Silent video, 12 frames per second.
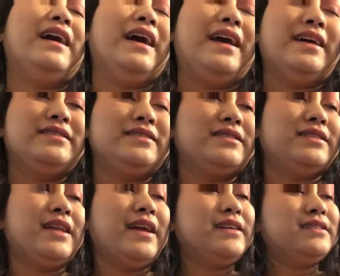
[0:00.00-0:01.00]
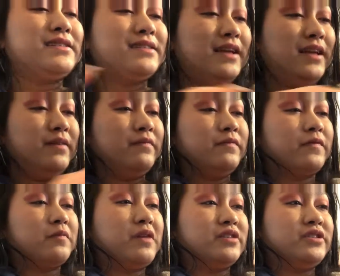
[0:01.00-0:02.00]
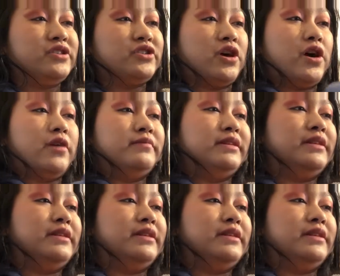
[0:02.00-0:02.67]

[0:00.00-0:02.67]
and today's theme for boxycharm